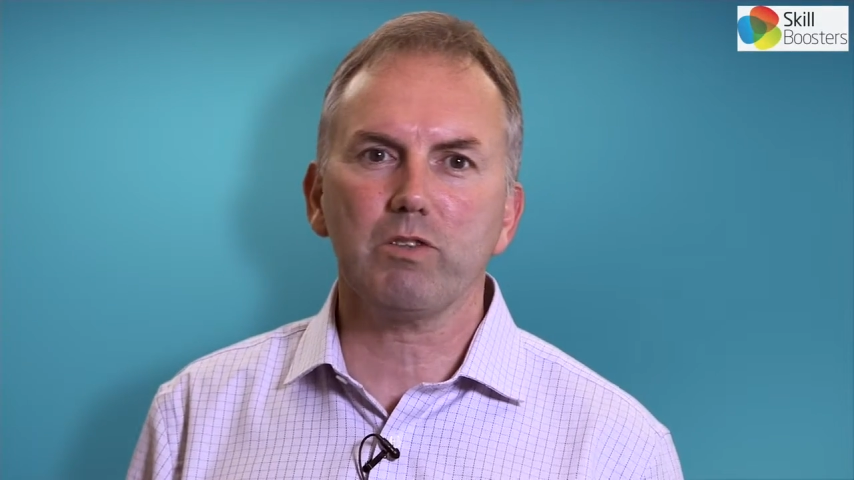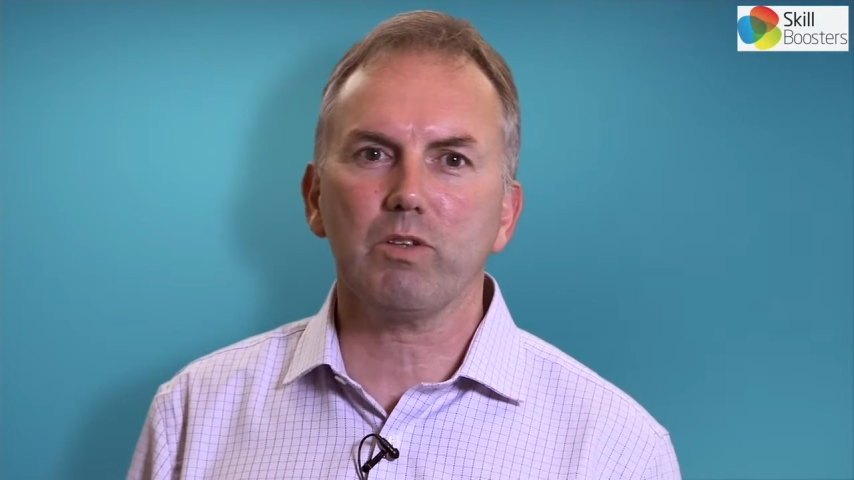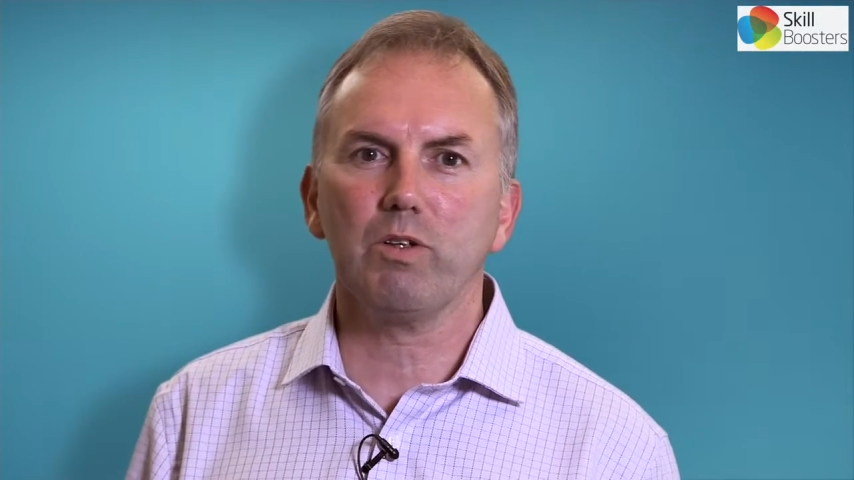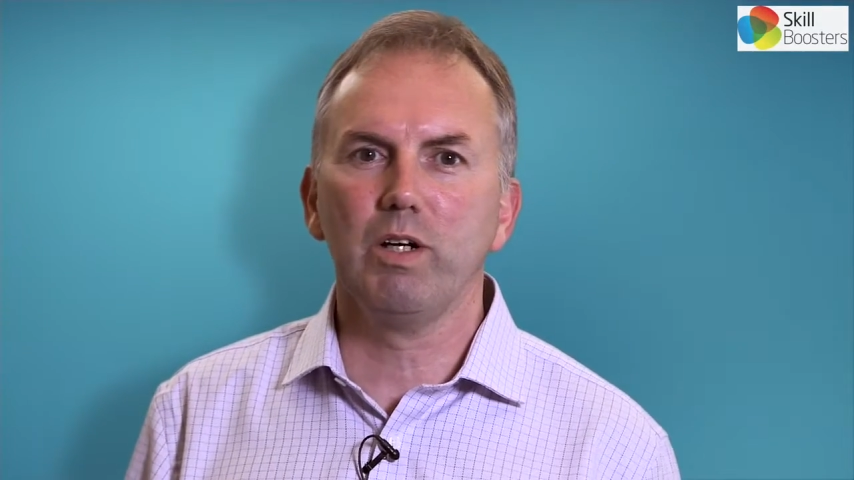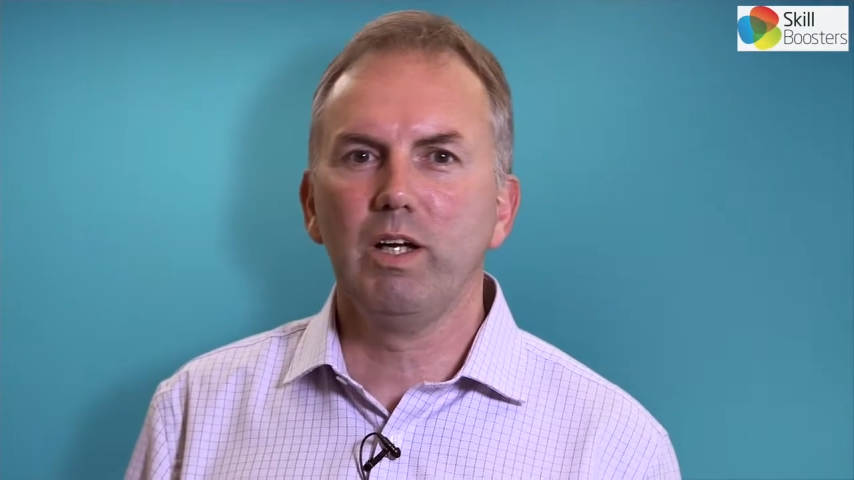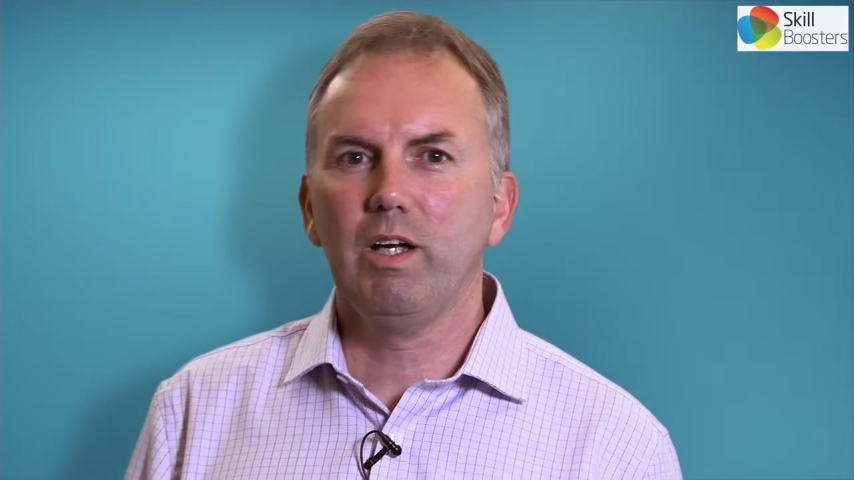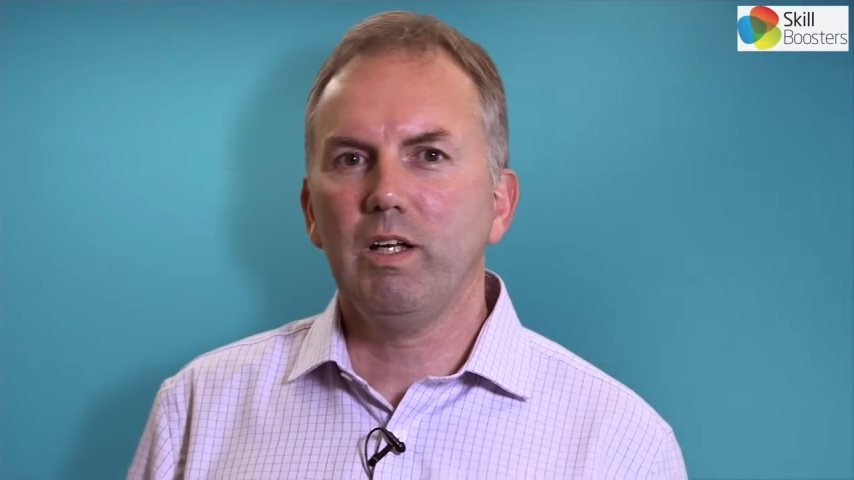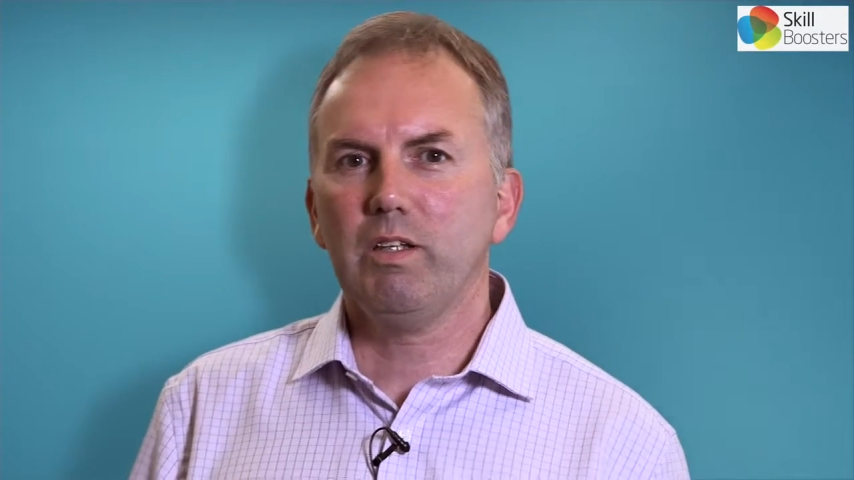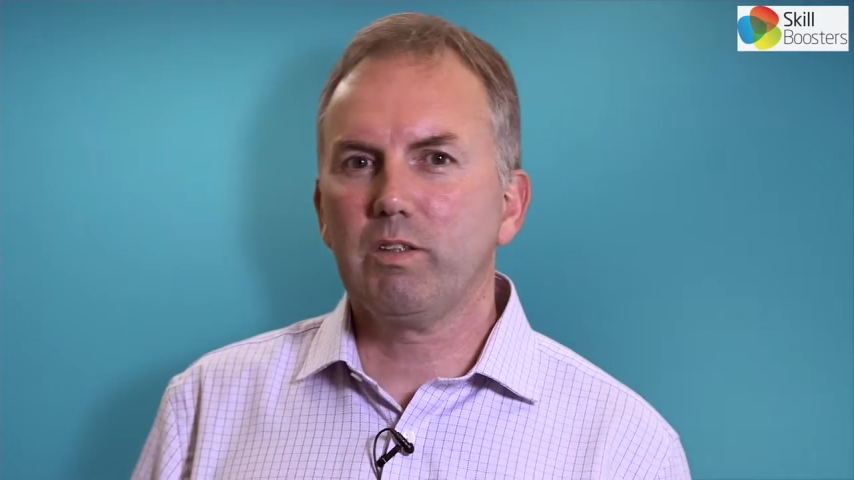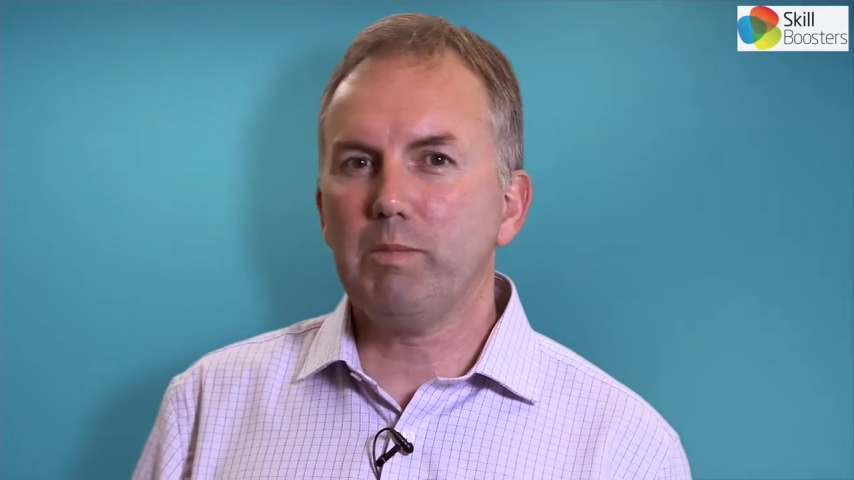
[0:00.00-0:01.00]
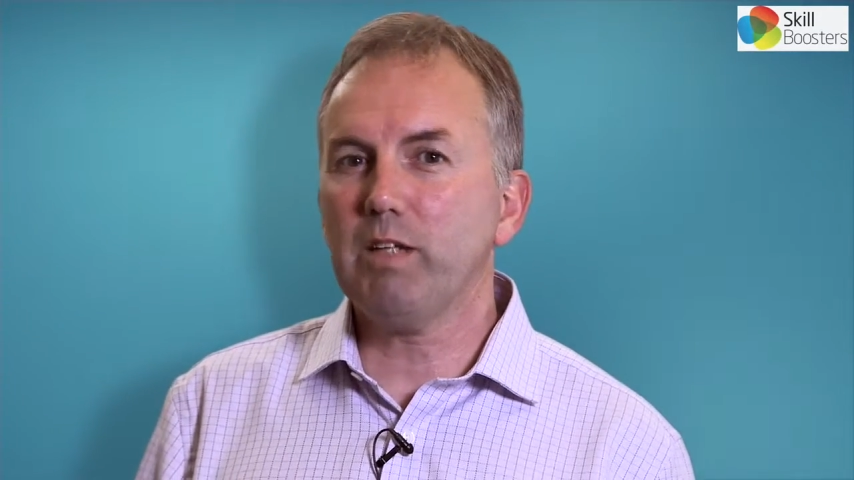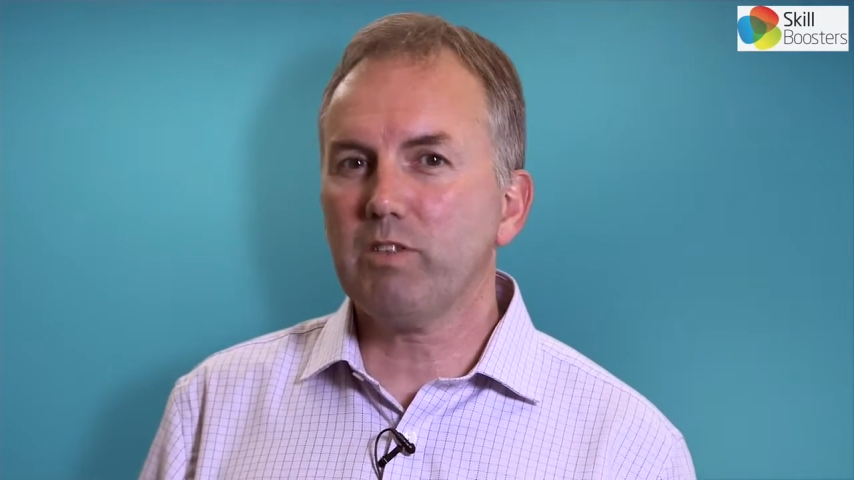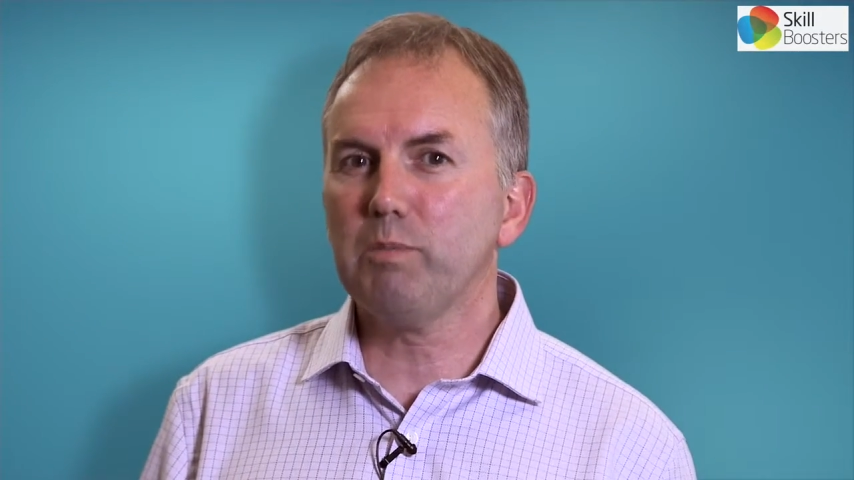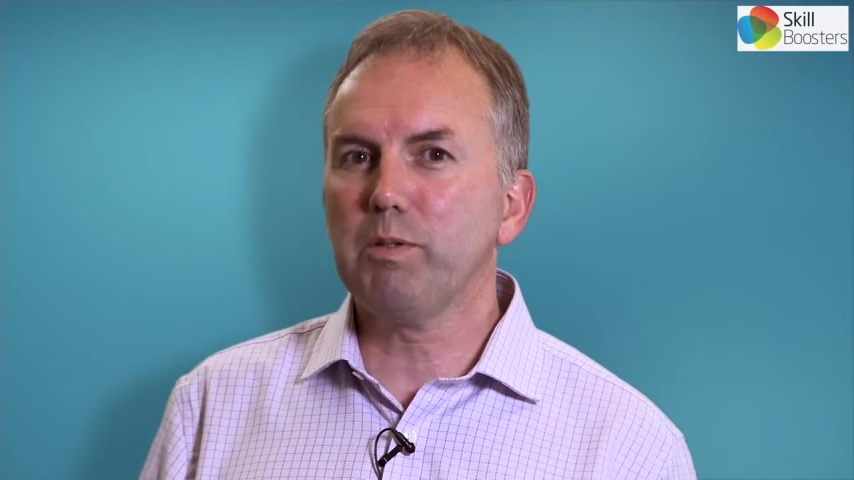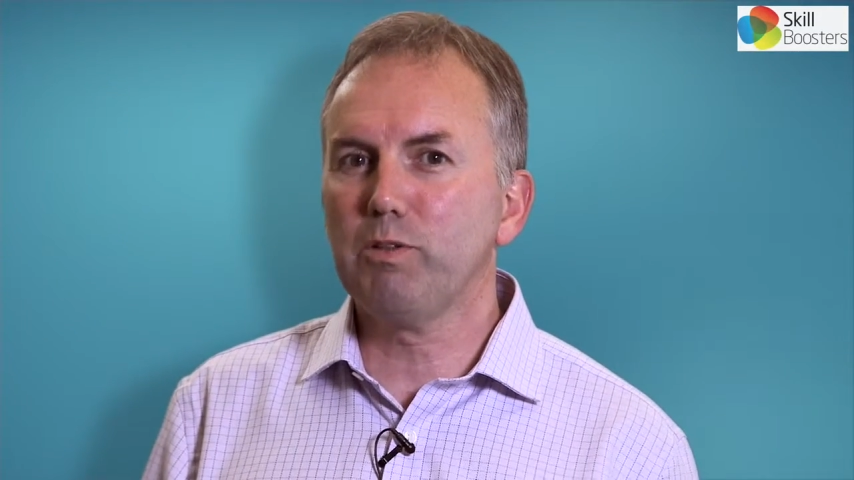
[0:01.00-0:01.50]
So demands
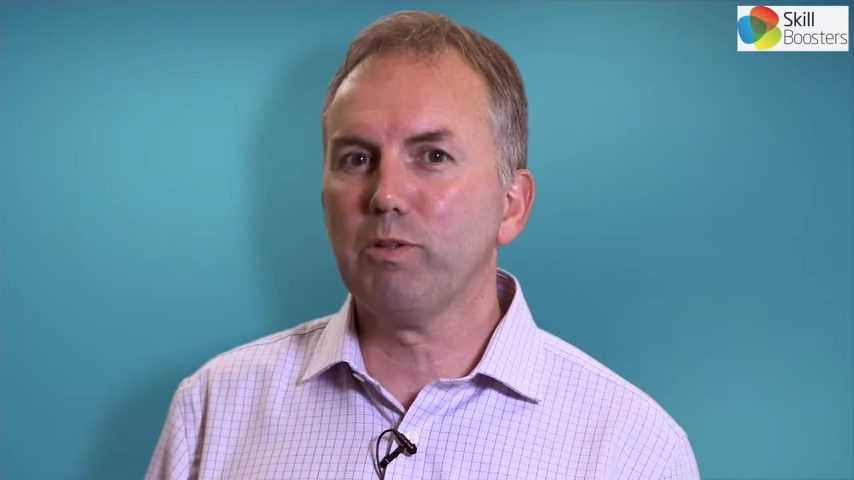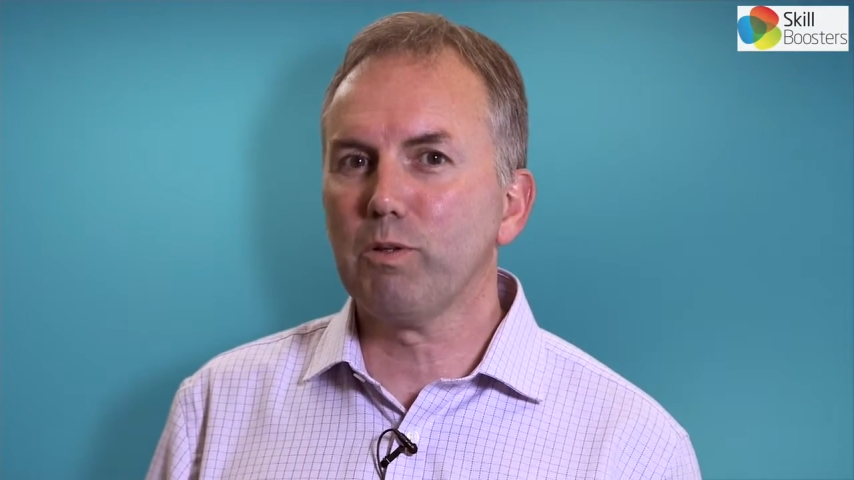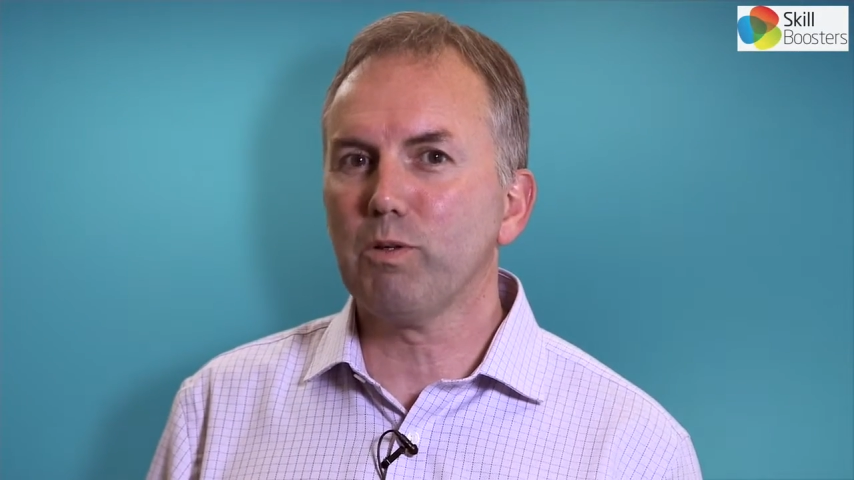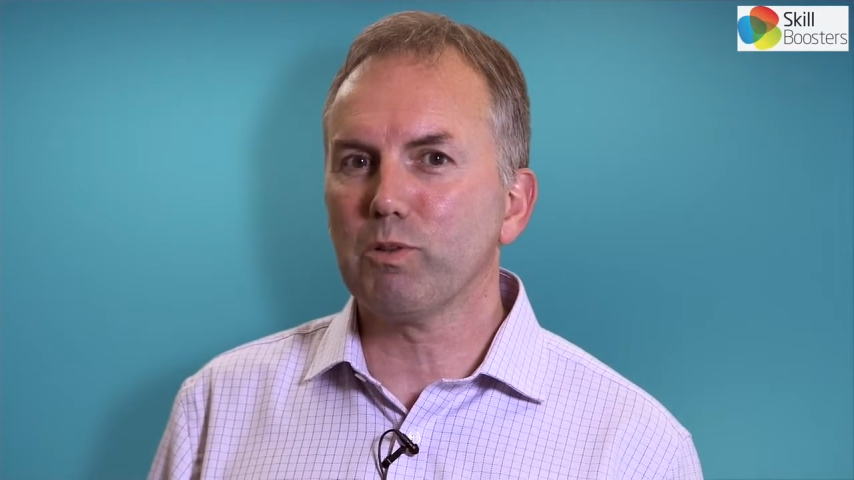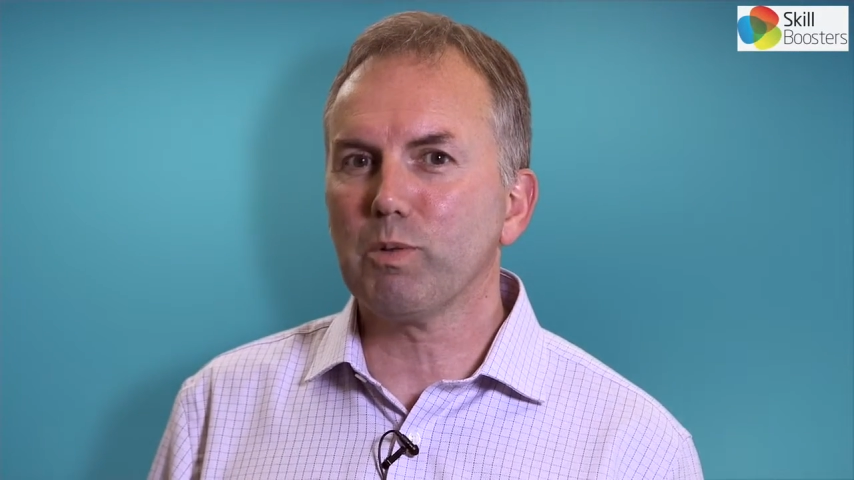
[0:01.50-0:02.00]
can be too low as